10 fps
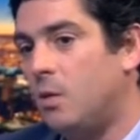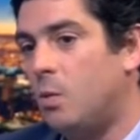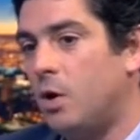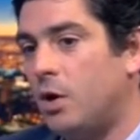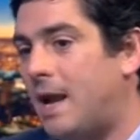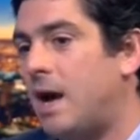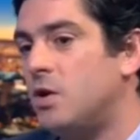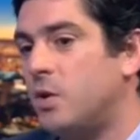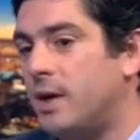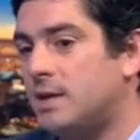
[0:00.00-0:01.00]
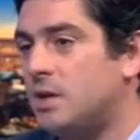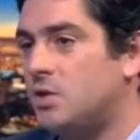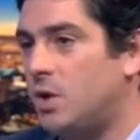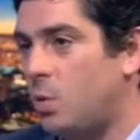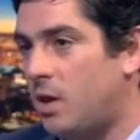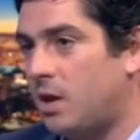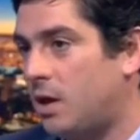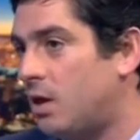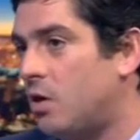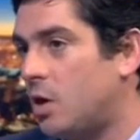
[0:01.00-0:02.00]
what you're now doing essentially with the
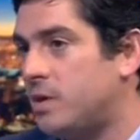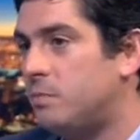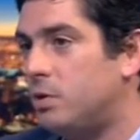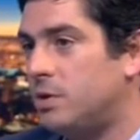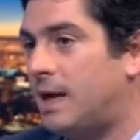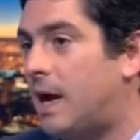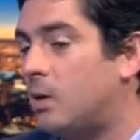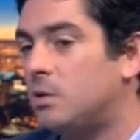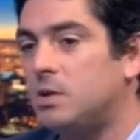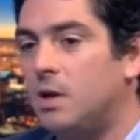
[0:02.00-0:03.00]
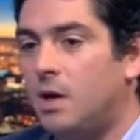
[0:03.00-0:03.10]
gig economy is putting out